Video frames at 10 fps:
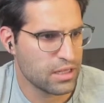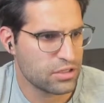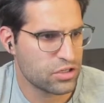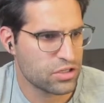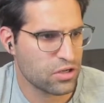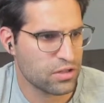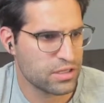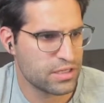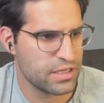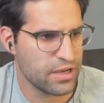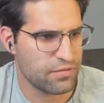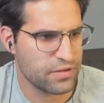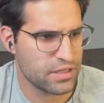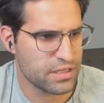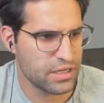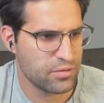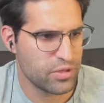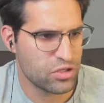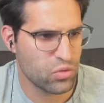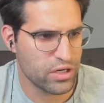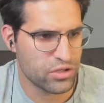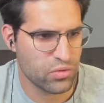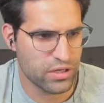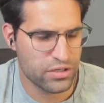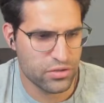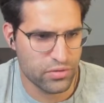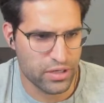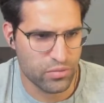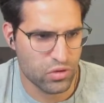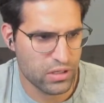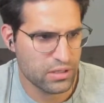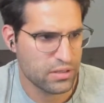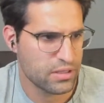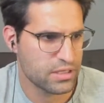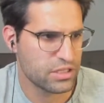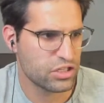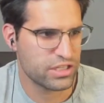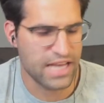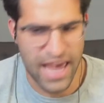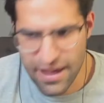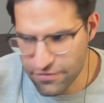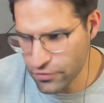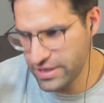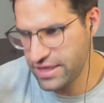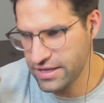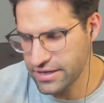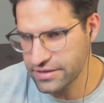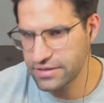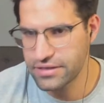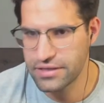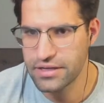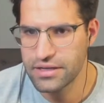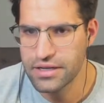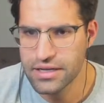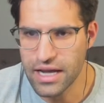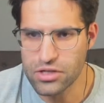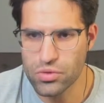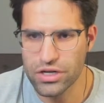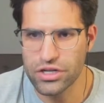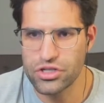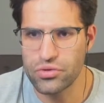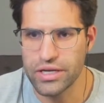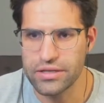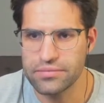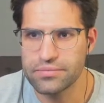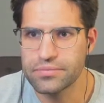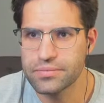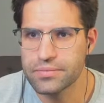And let's just call this df. It doesn't need to be 2022 anymore. This is just everything. Guys, we're going to do it.